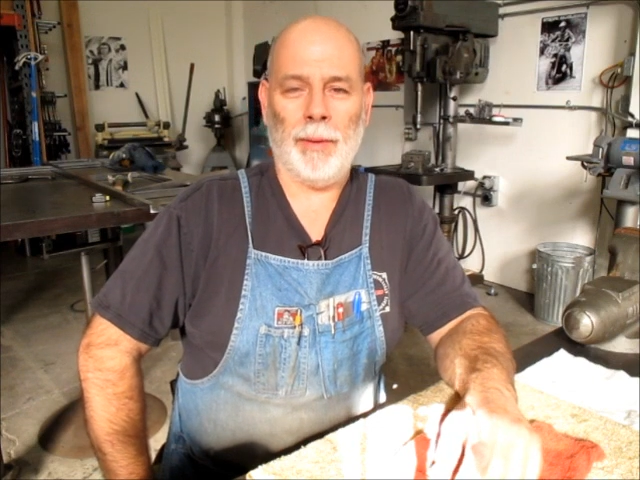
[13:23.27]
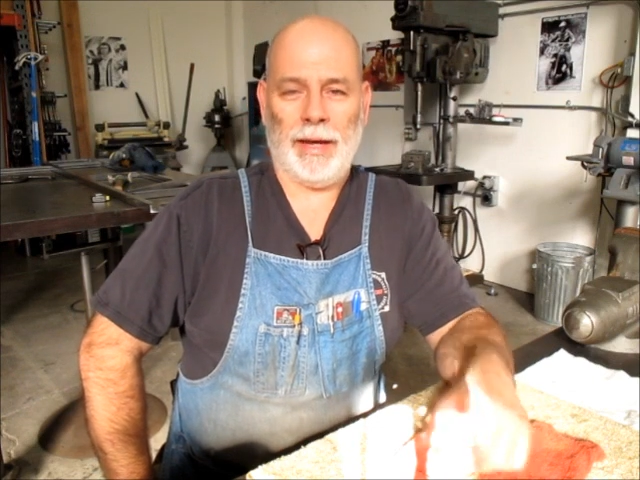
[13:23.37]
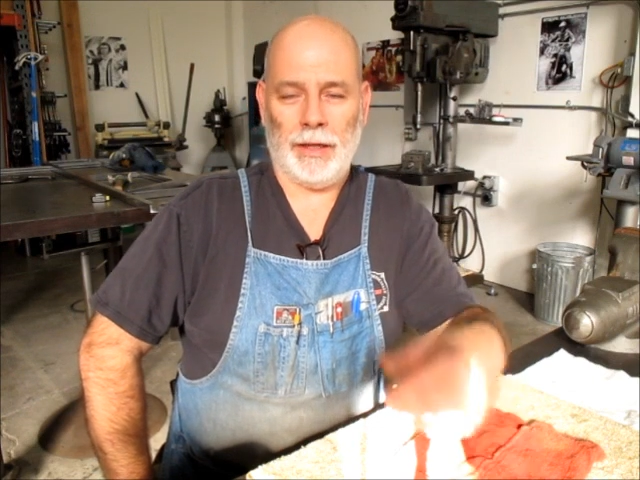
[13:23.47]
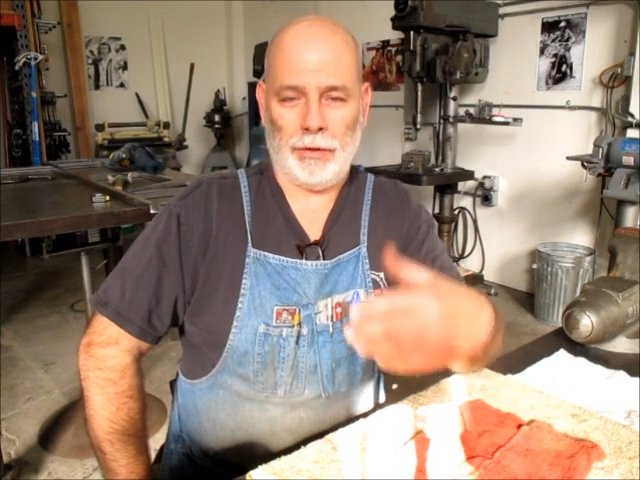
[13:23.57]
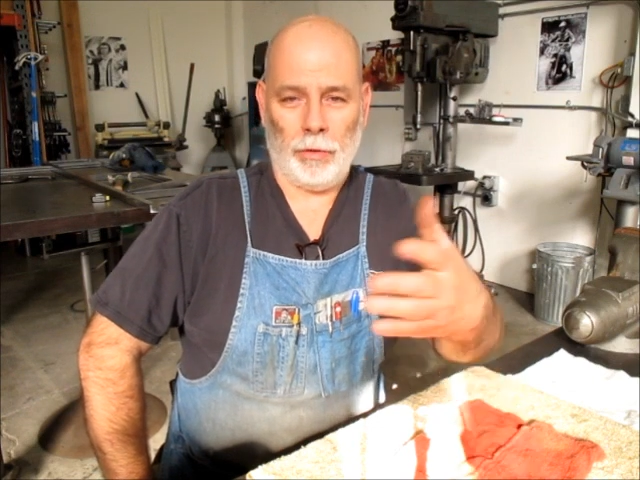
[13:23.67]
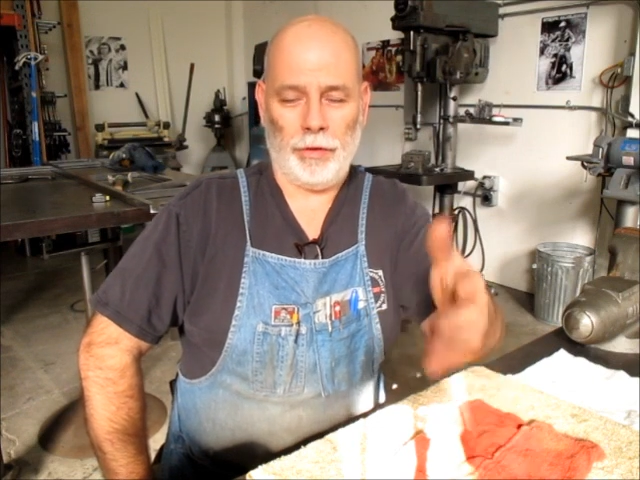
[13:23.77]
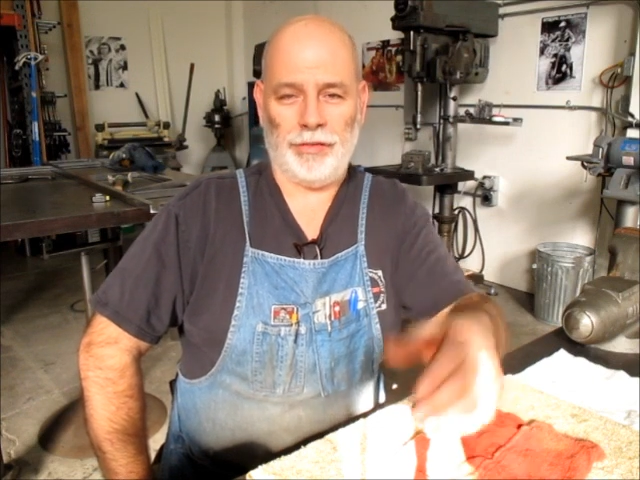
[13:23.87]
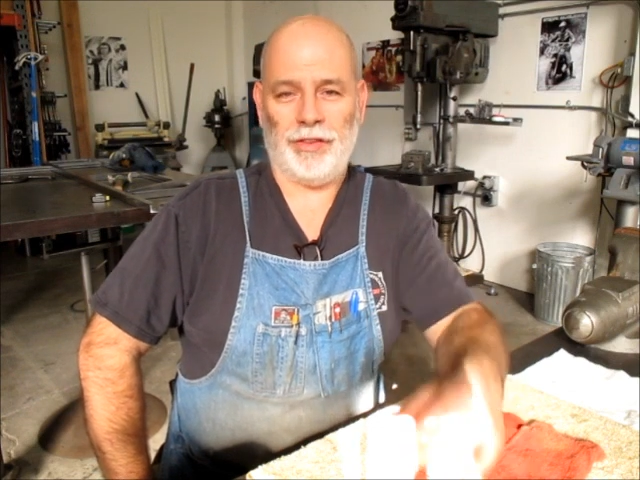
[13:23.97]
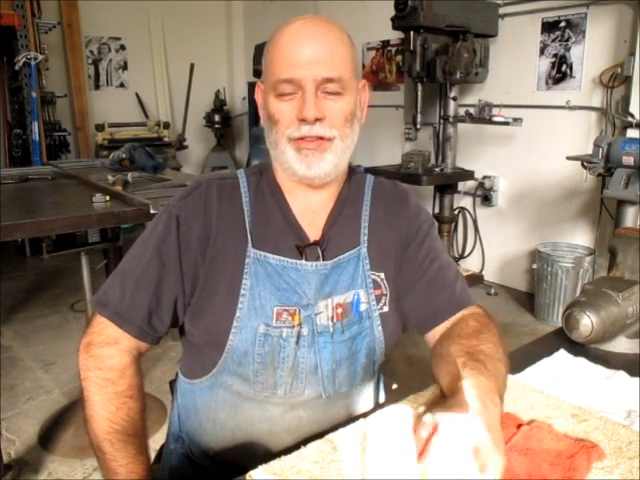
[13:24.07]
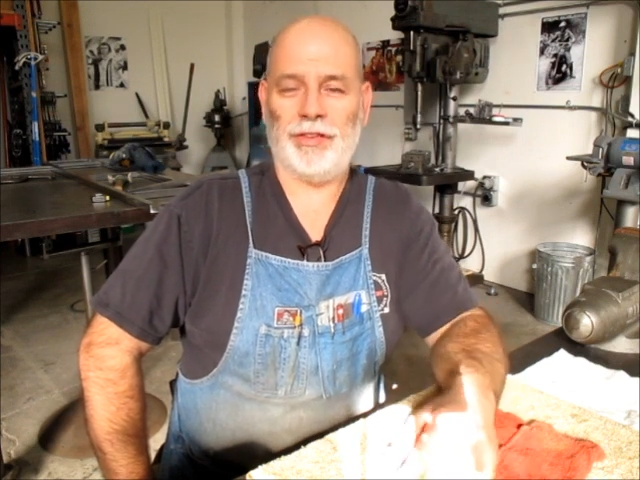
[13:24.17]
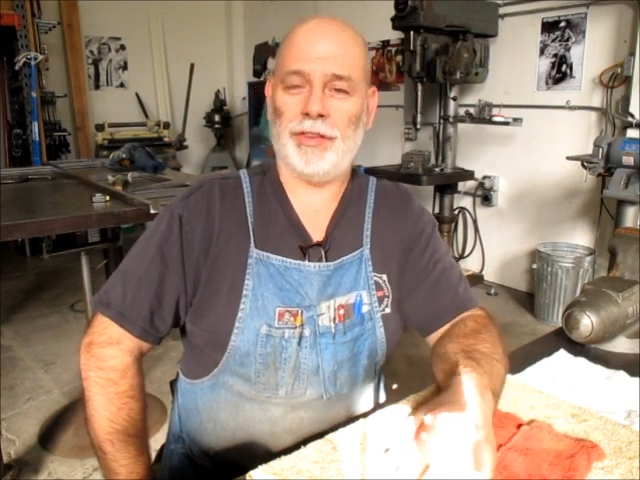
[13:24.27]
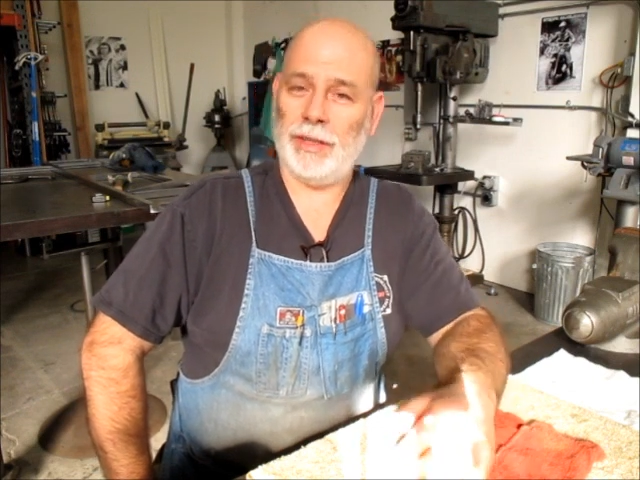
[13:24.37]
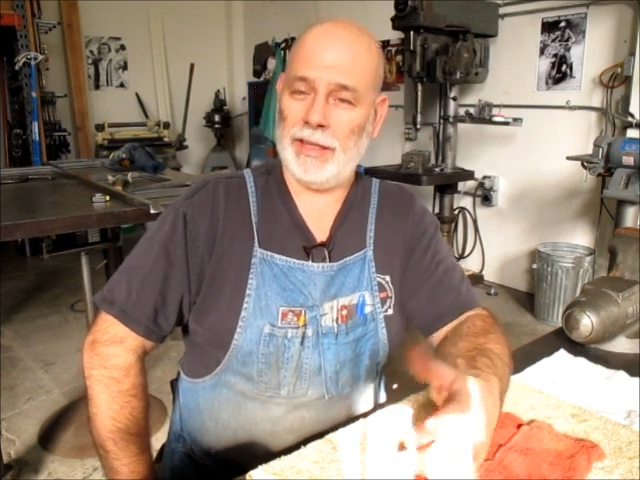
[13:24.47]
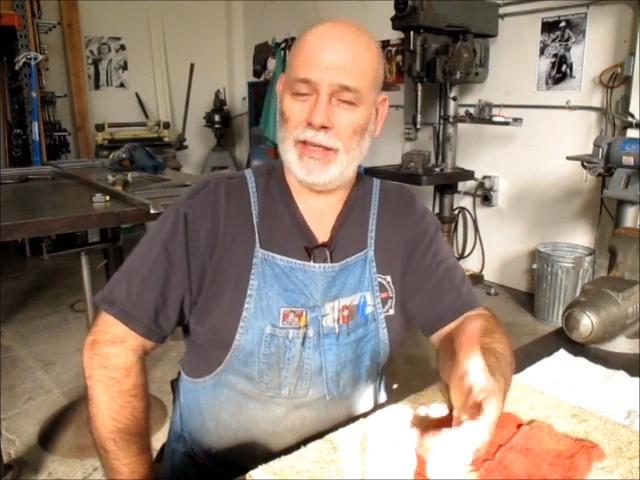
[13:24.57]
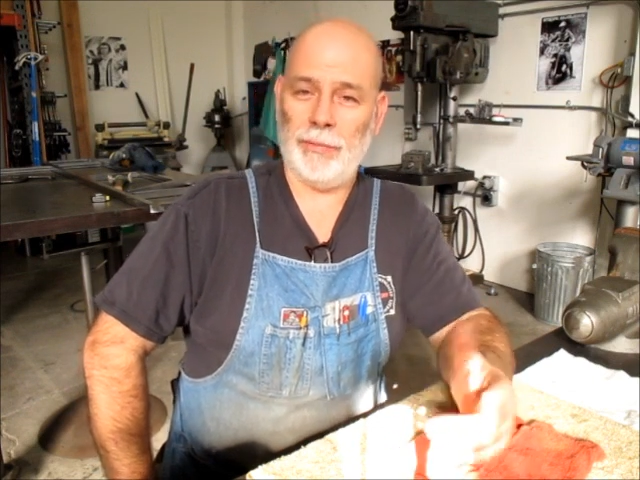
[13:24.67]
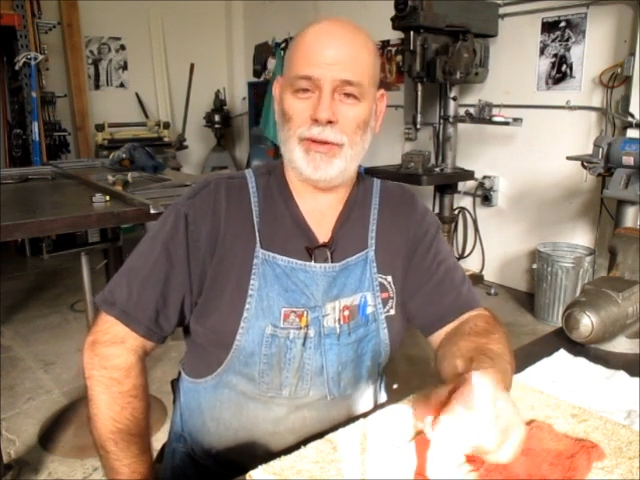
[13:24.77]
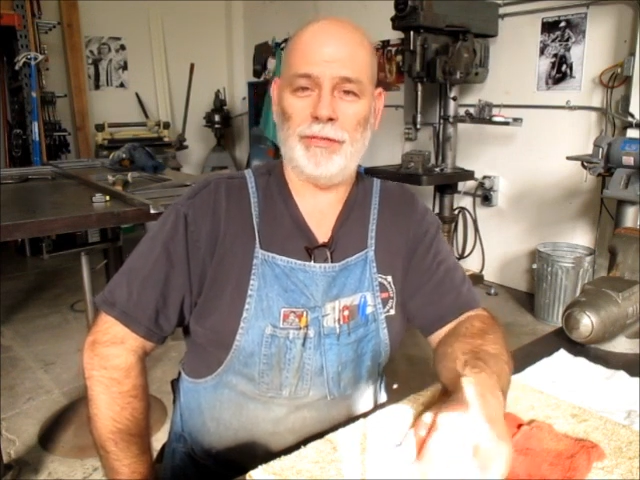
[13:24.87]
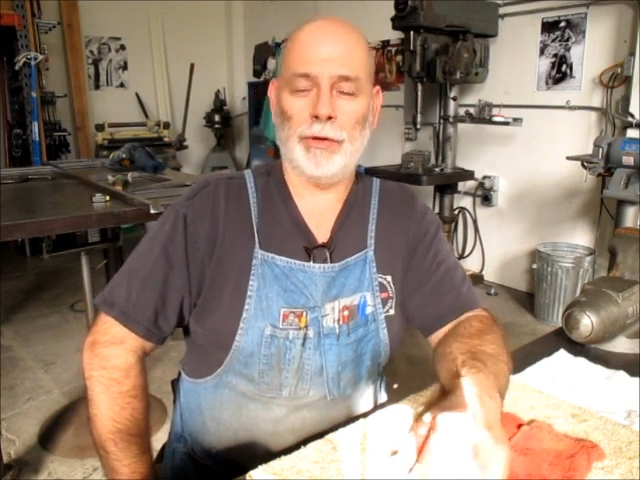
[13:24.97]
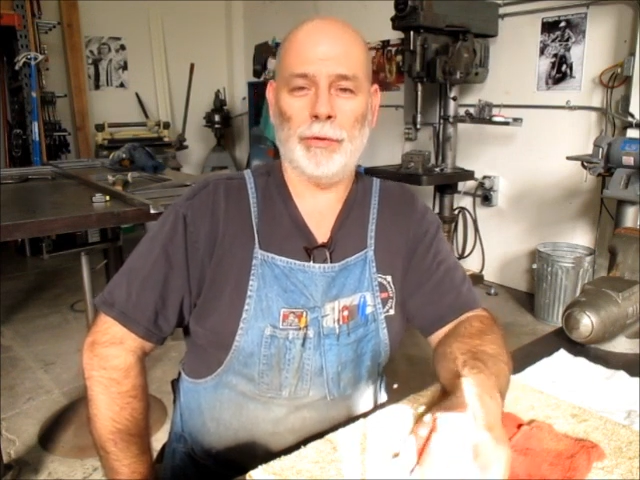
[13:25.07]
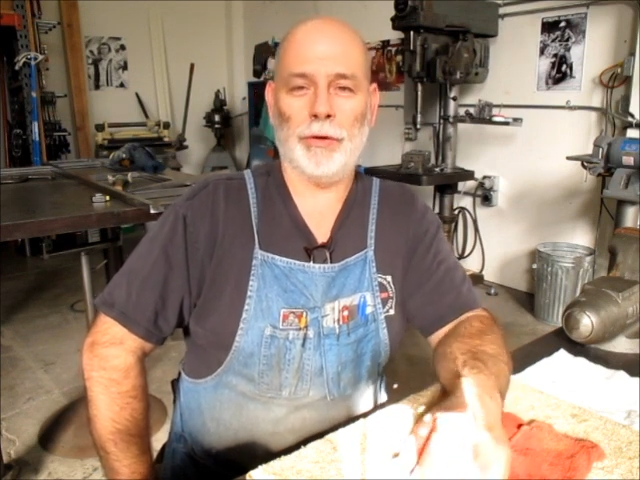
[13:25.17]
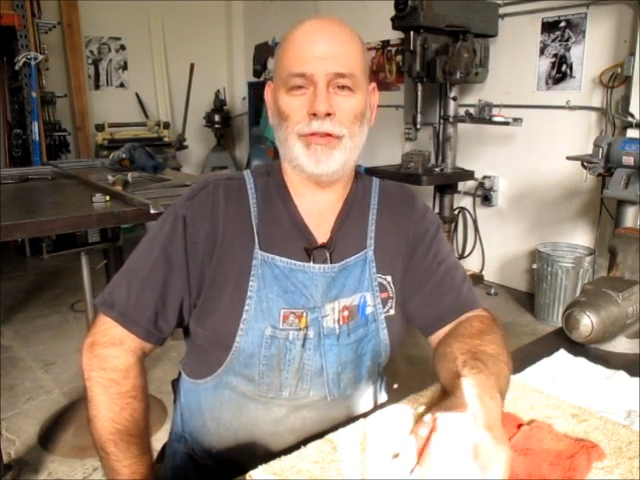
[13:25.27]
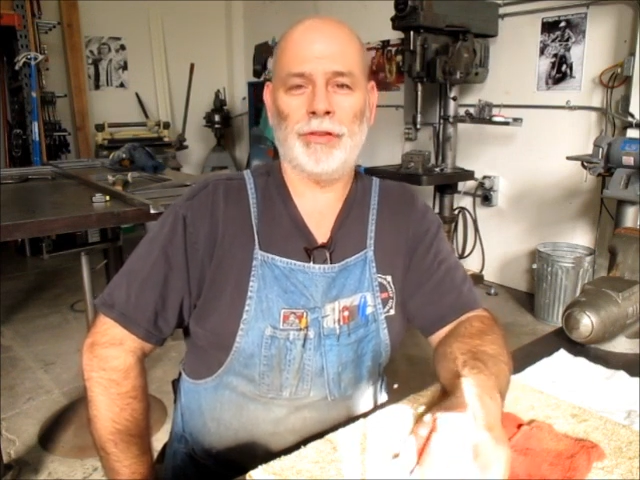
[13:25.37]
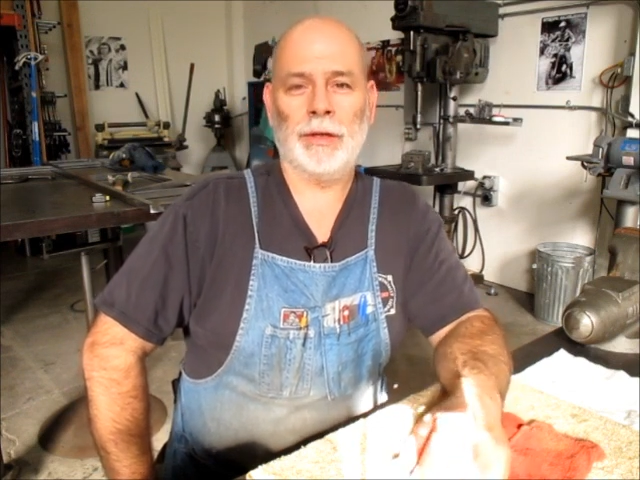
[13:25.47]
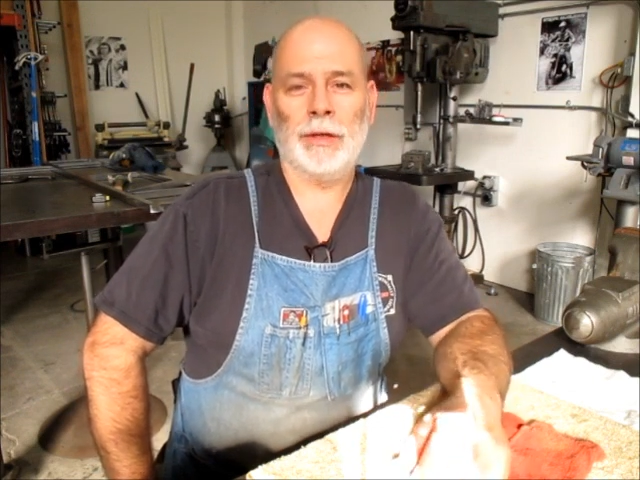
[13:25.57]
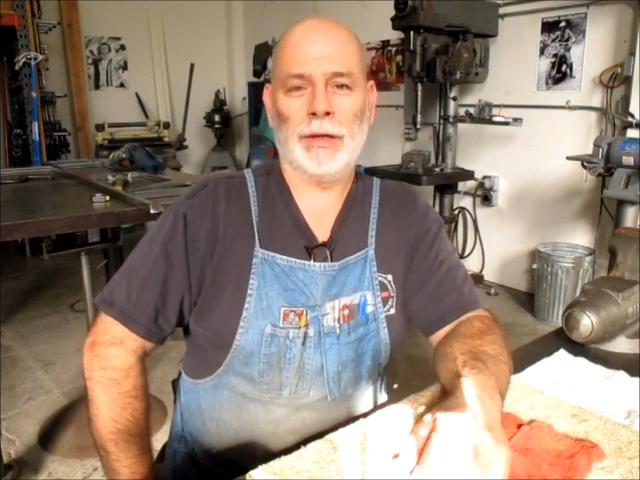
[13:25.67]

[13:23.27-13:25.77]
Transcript: my condolences to the Kiwi viewers.